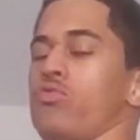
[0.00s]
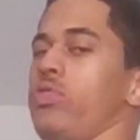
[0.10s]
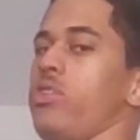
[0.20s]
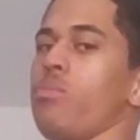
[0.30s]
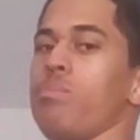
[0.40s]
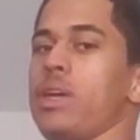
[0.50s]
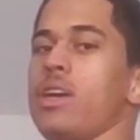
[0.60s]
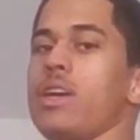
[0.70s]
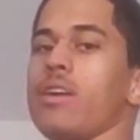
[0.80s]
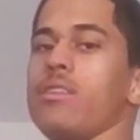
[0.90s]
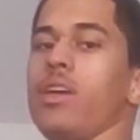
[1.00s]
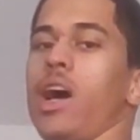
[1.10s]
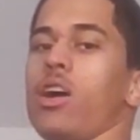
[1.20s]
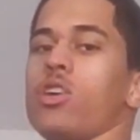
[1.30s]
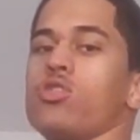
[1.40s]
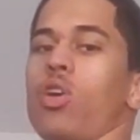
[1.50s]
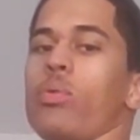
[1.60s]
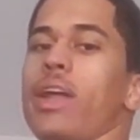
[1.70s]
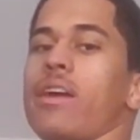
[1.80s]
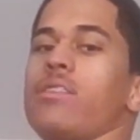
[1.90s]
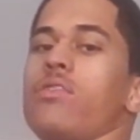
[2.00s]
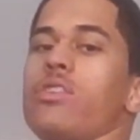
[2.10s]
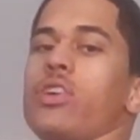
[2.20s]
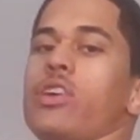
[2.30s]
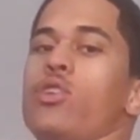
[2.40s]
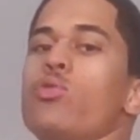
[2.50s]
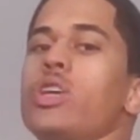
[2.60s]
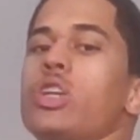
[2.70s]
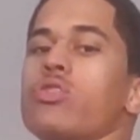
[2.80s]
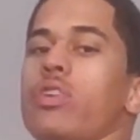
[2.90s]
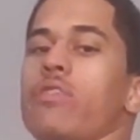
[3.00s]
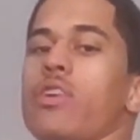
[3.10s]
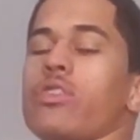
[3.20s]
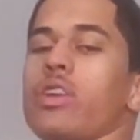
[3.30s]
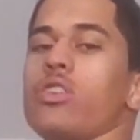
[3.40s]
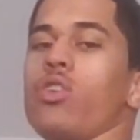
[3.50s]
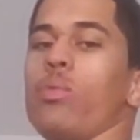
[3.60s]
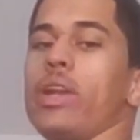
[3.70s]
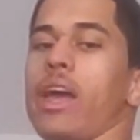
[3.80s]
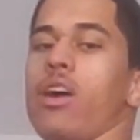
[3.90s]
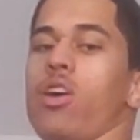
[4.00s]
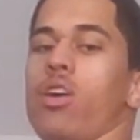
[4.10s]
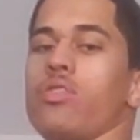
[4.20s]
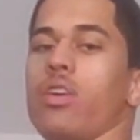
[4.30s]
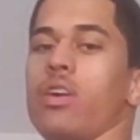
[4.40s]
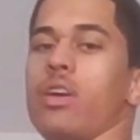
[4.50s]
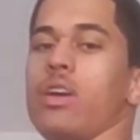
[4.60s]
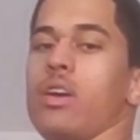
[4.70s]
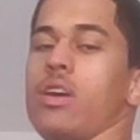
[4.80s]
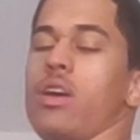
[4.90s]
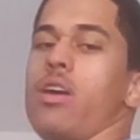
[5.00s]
Reason being is that uncontrolled negatives is a huge injury risk and I don't want to get hurt.